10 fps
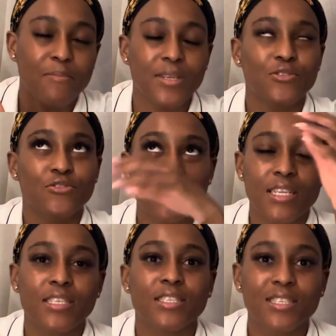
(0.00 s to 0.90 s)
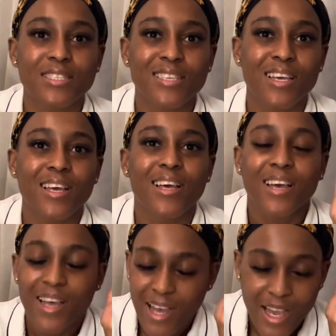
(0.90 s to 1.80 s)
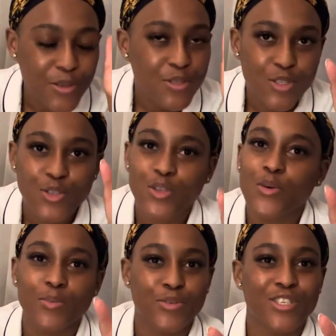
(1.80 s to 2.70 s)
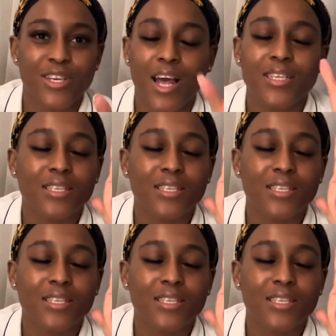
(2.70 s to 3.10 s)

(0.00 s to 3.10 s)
But really, just I so appreciate.